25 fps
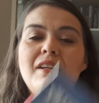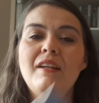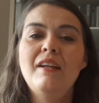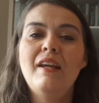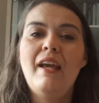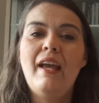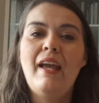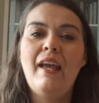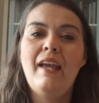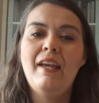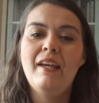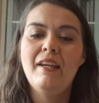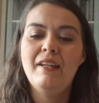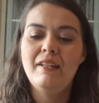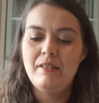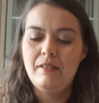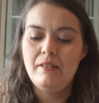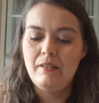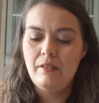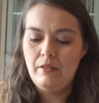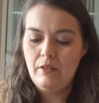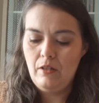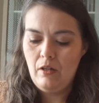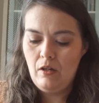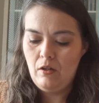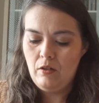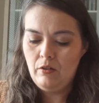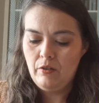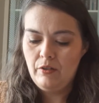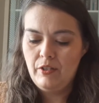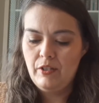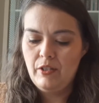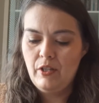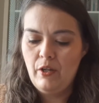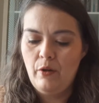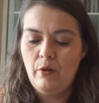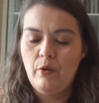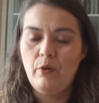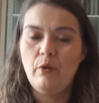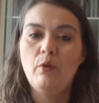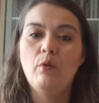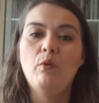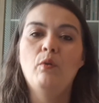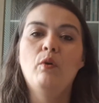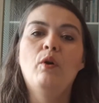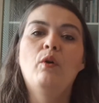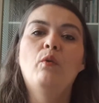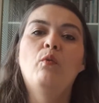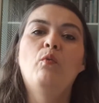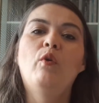and
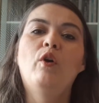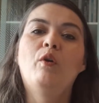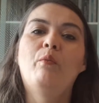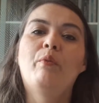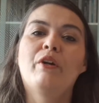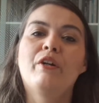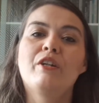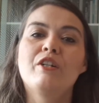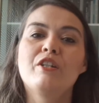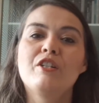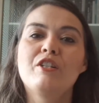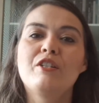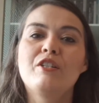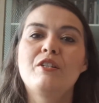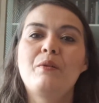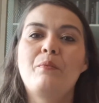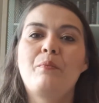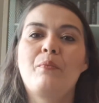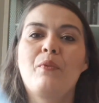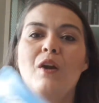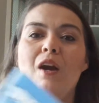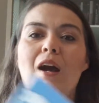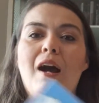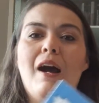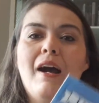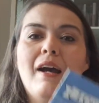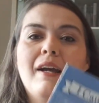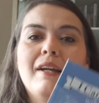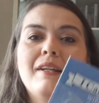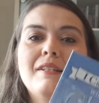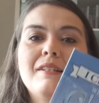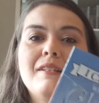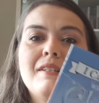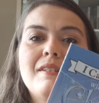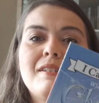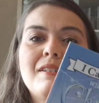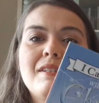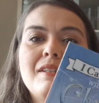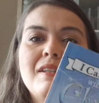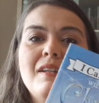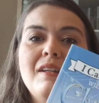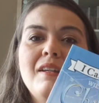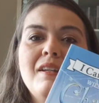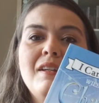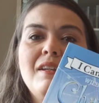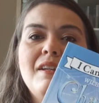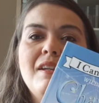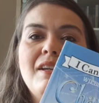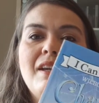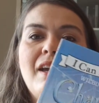also Wilbur's Prize.
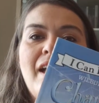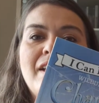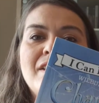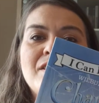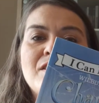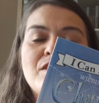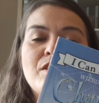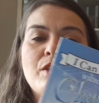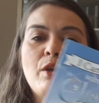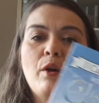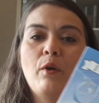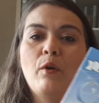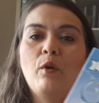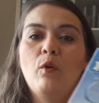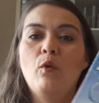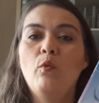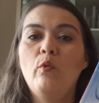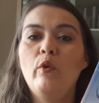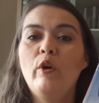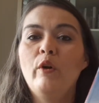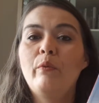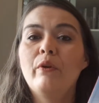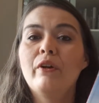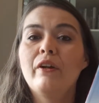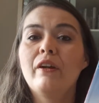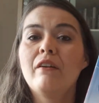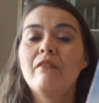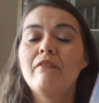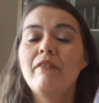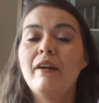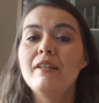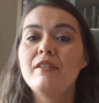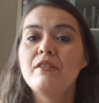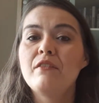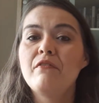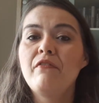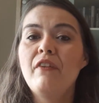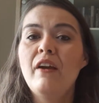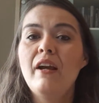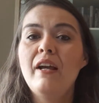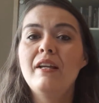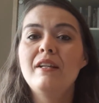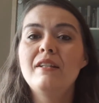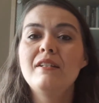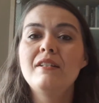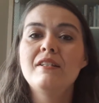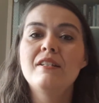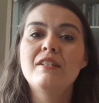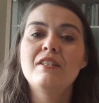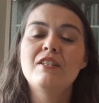And so Wilbur Finds a
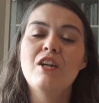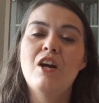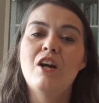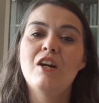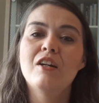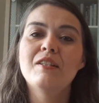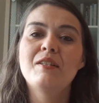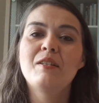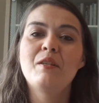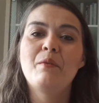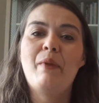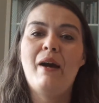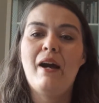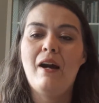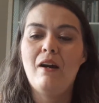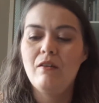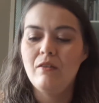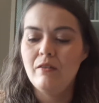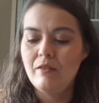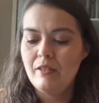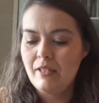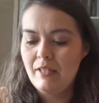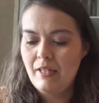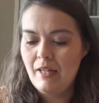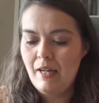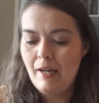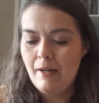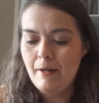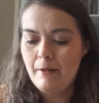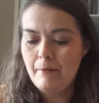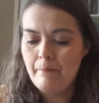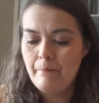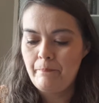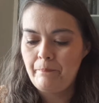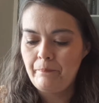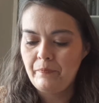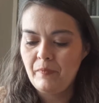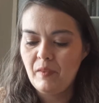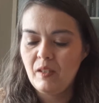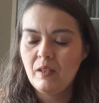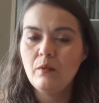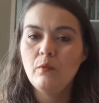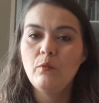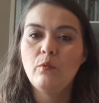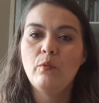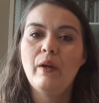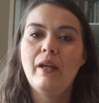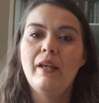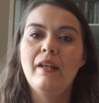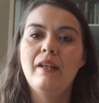Friend talks about
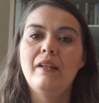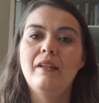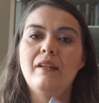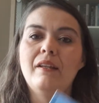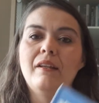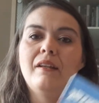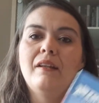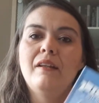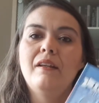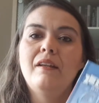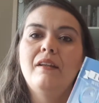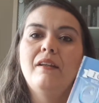when